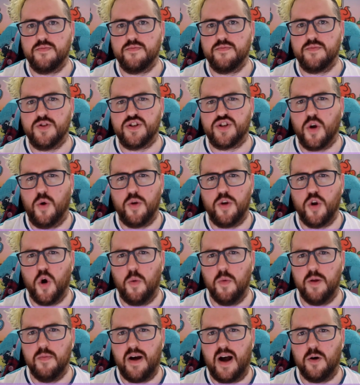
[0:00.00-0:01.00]
a totally
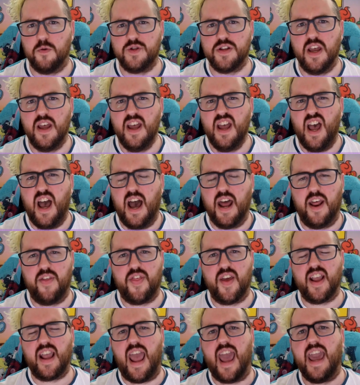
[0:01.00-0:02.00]
normal amount, and I
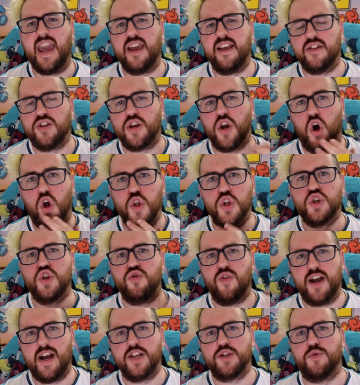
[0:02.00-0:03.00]
think 8 Ultra
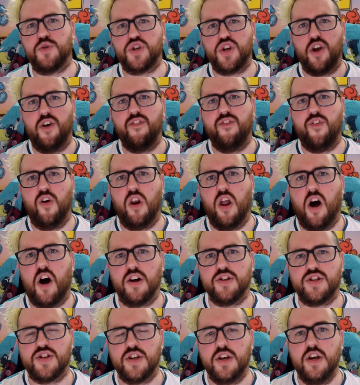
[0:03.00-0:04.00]
Rares, which are your full
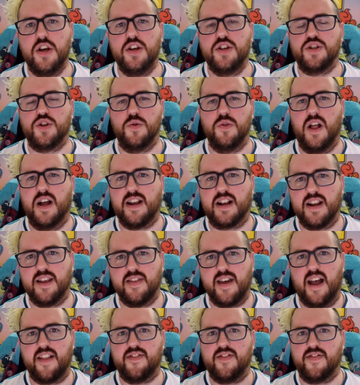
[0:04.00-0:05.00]
arts, so likely
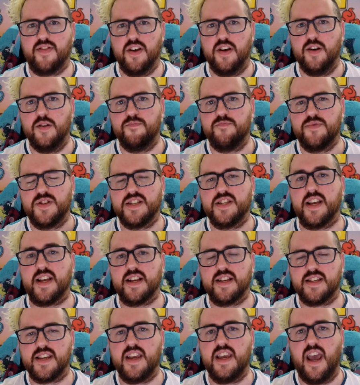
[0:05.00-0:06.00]
that's the
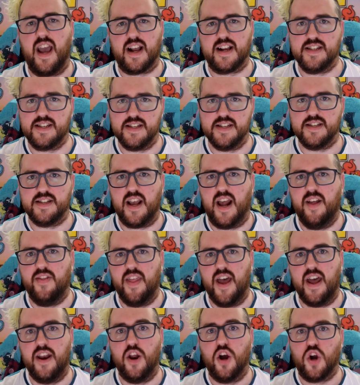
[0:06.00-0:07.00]
6 EXs, and
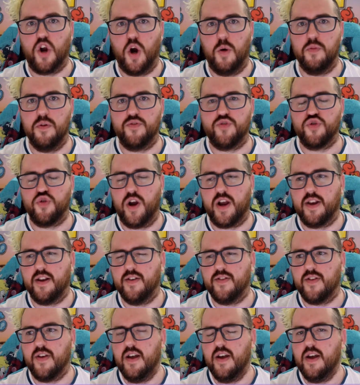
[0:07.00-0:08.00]
then a couple of
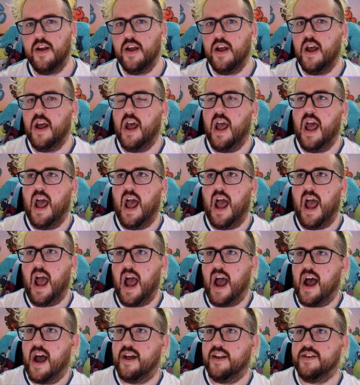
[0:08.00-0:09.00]
trainers.
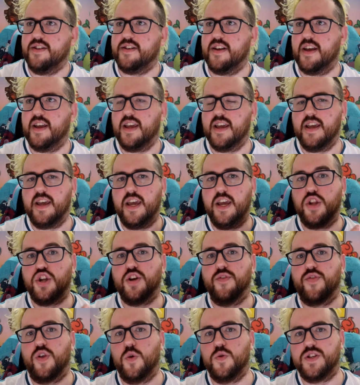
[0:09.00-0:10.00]
And each
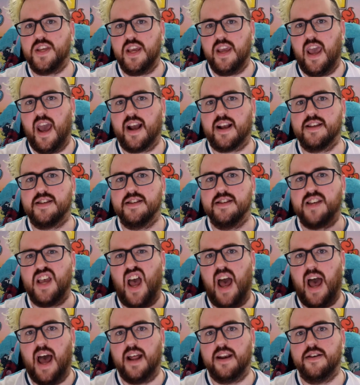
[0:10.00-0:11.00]
of those EXs
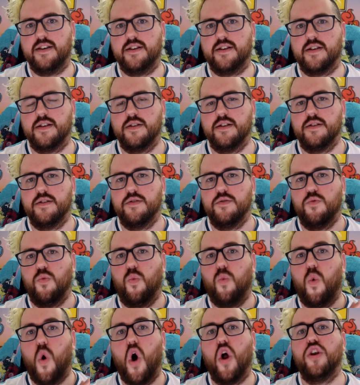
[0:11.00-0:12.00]
and
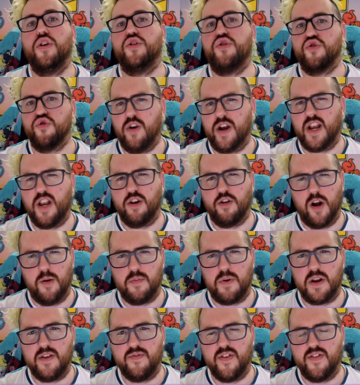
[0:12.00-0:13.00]
one trainer, I
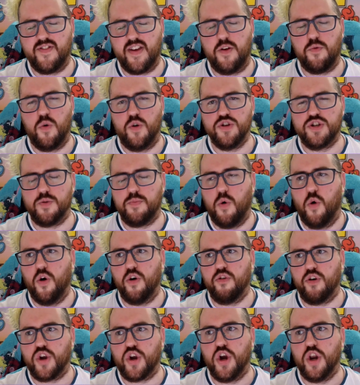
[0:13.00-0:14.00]
believe they said, one
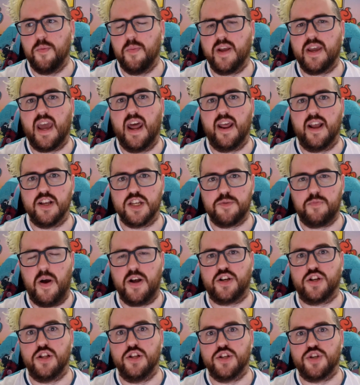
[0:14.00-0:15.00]
supporter, are going to be getting a
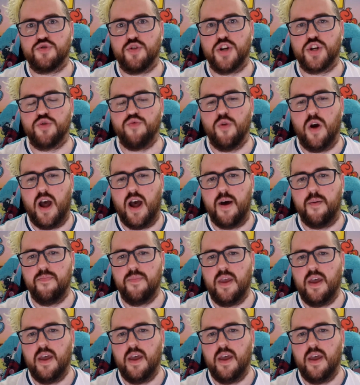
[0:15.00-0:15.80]
special illustration rare,